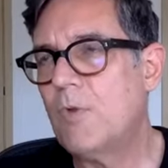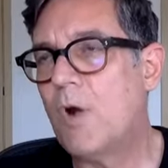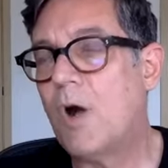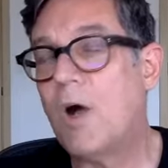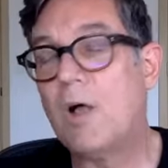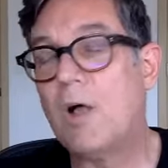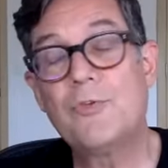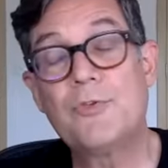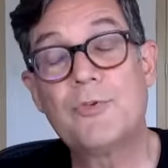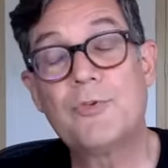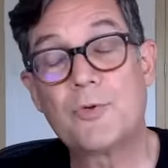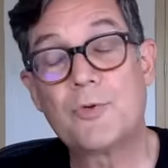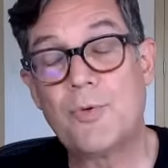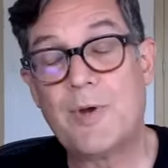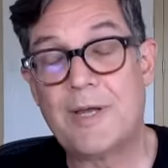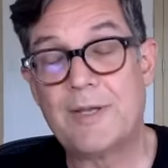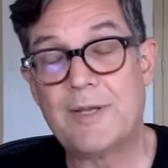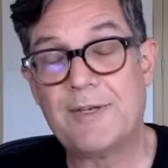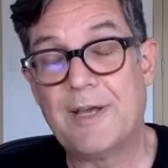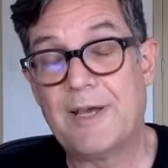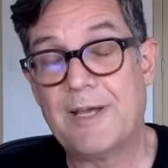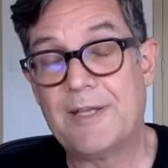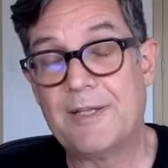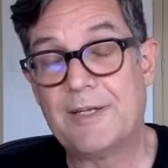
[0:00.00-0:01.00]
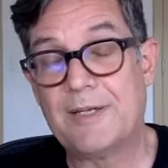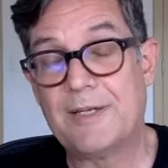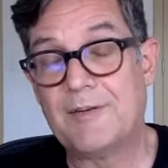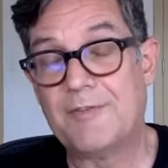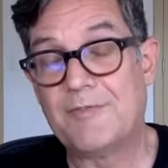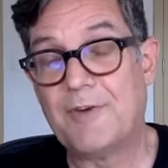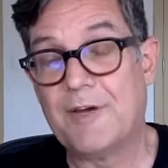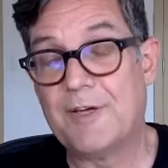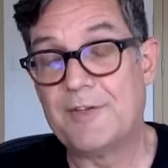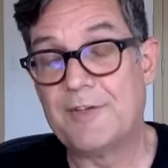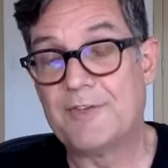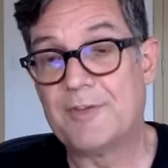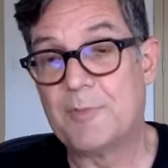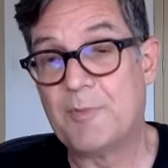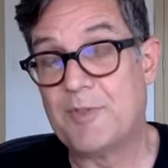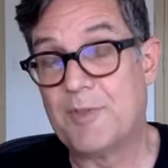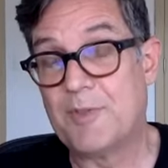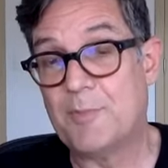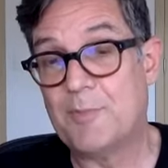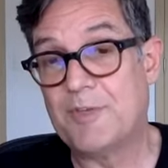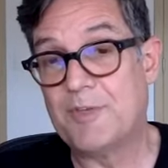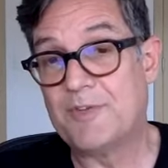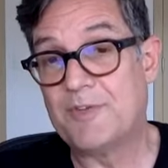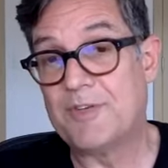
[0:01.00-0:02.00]
also trying to identify some of
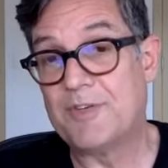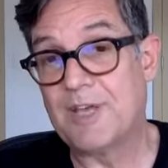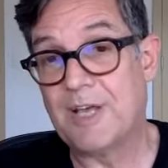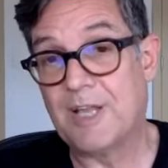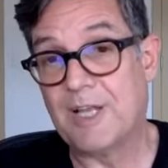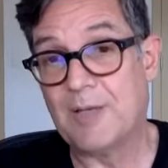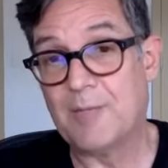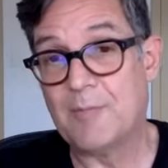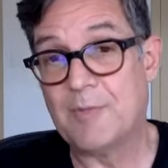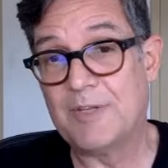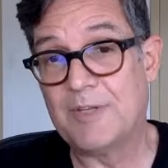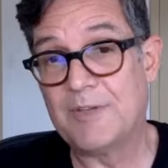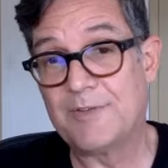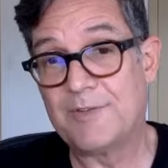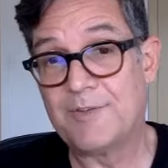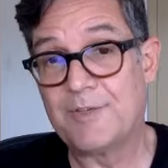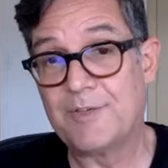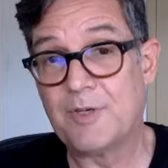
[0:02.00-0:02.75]
the missing elements.